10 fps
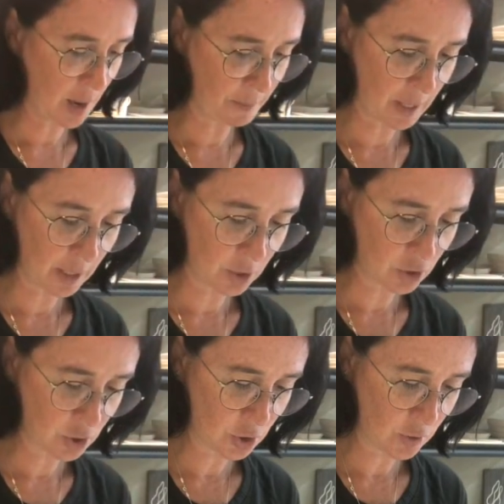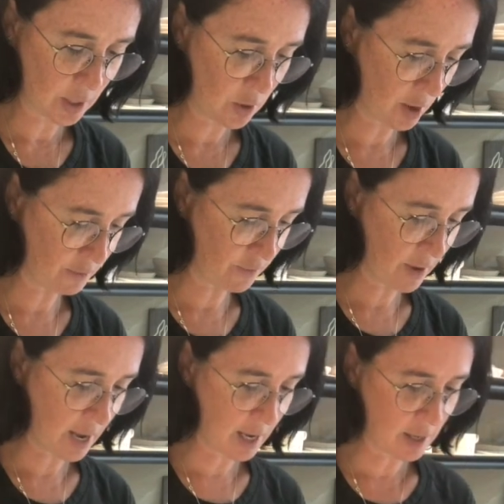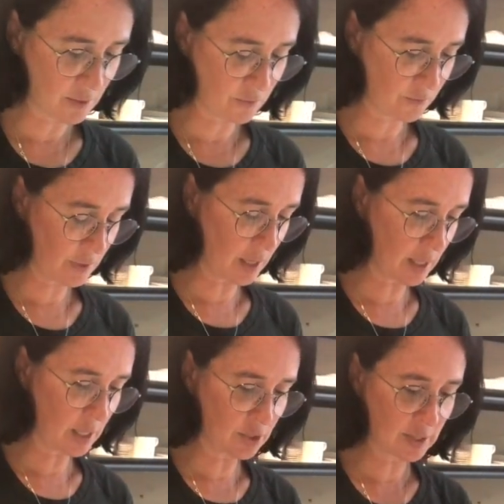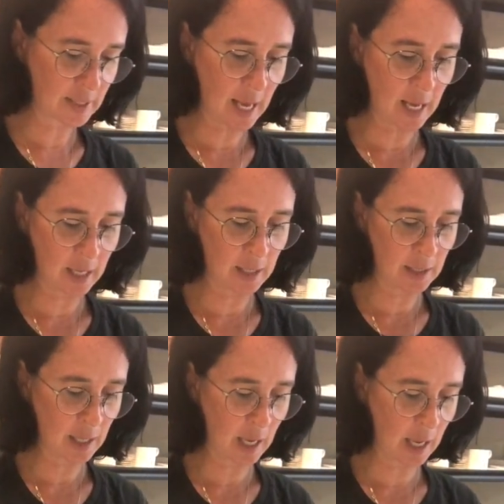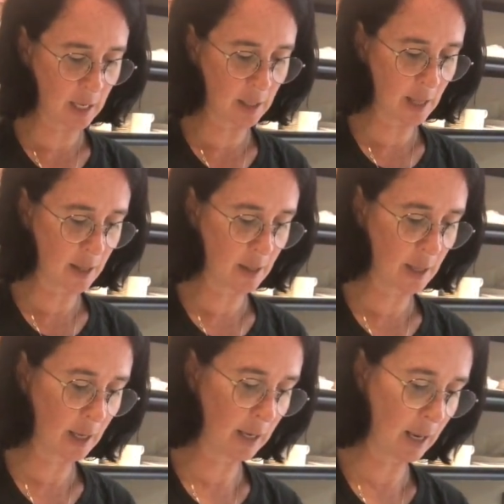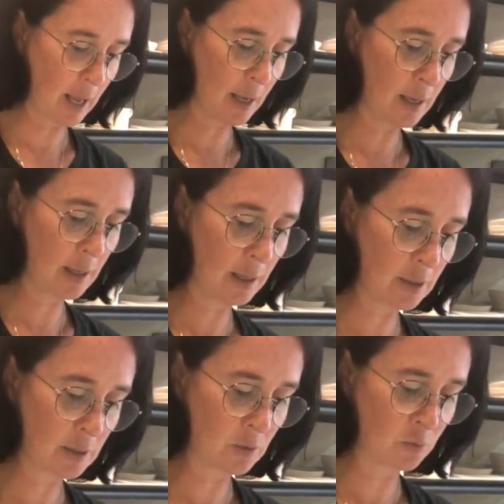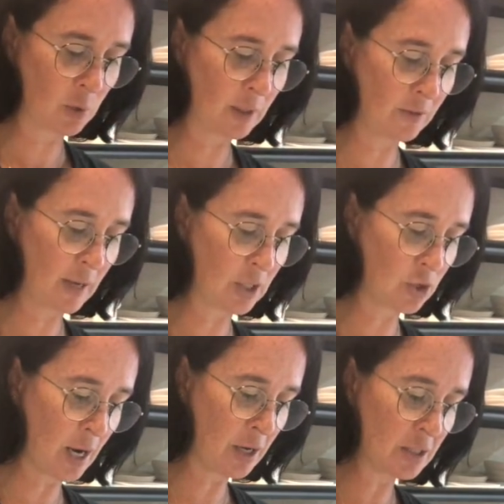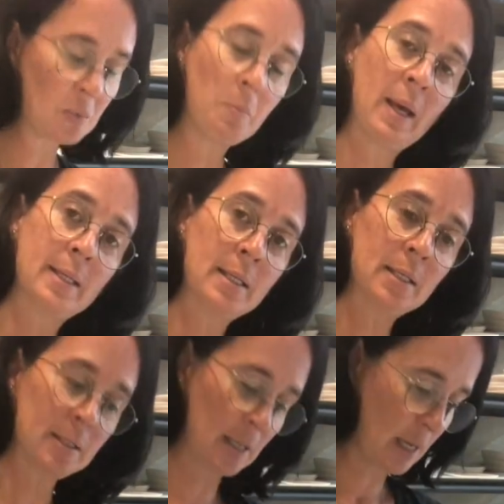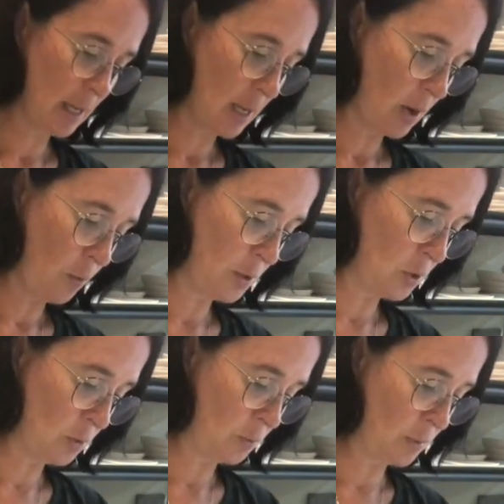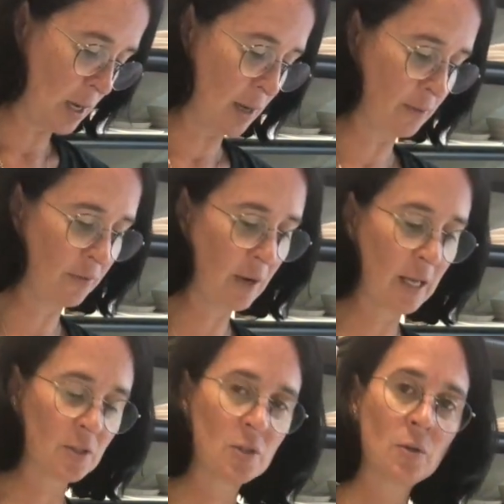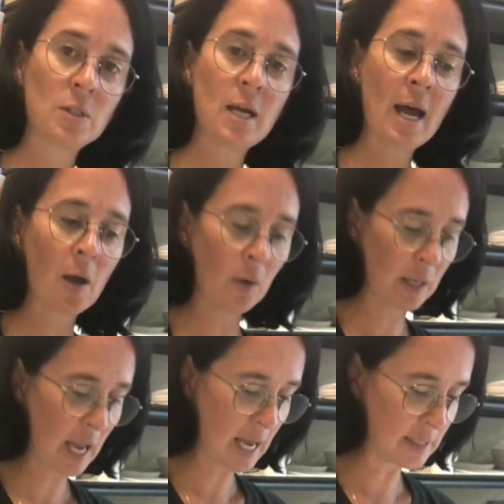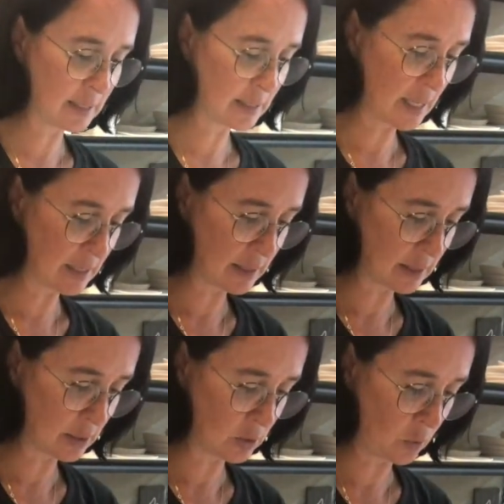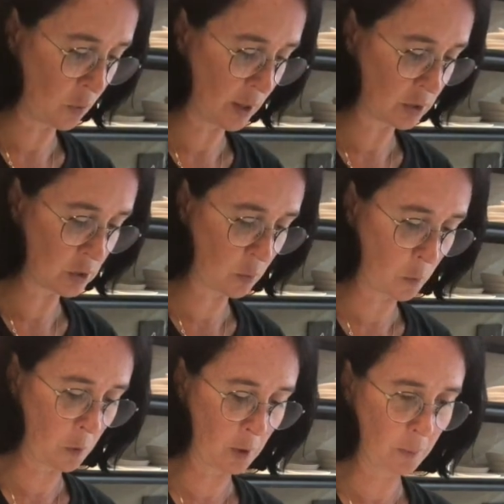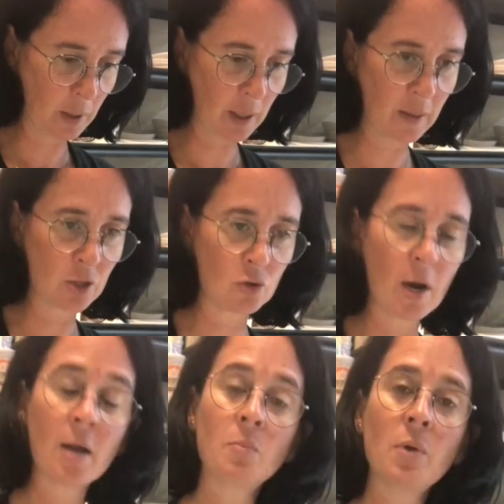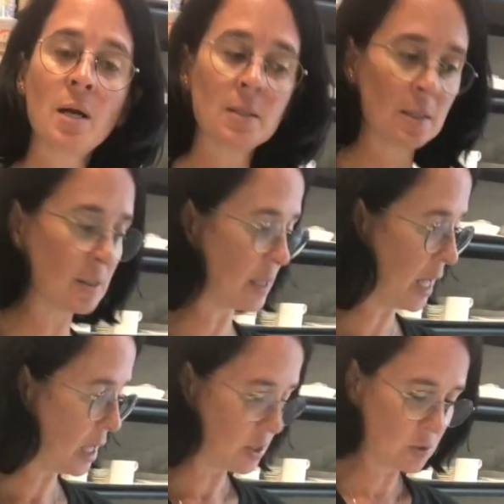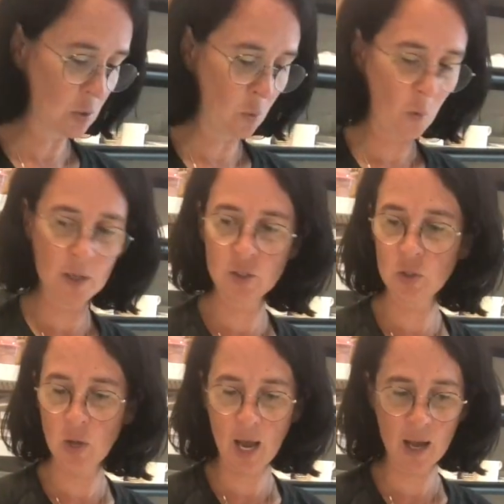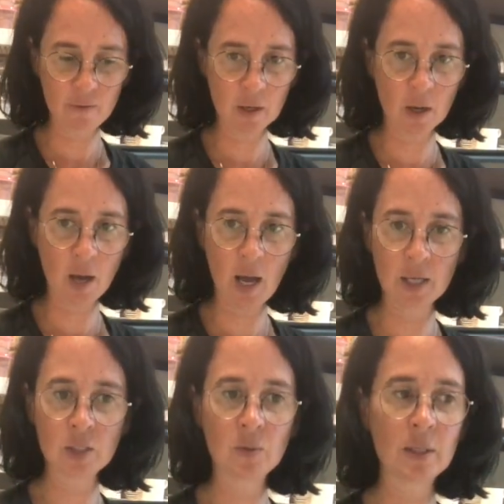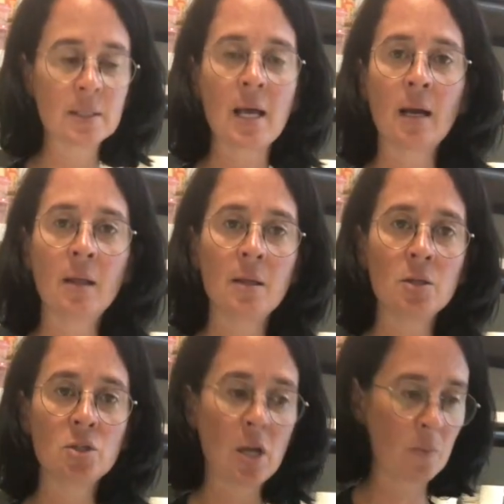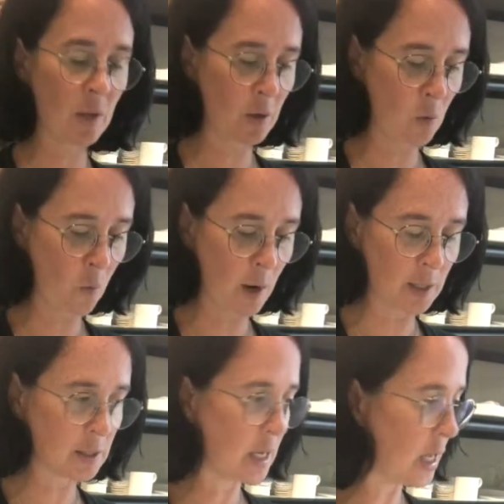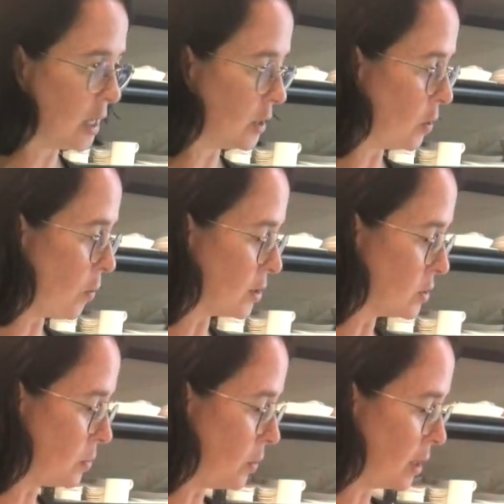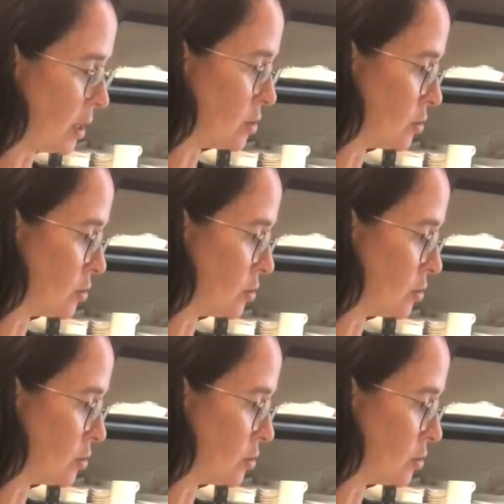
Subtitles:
Making sure that you have 5 on each side and that the clay is really flat. Try not to bend it. When you flex your tile, it has a tendency to want to warp in the drying process. So once you have it cut to exactly the shape that you want to put it in your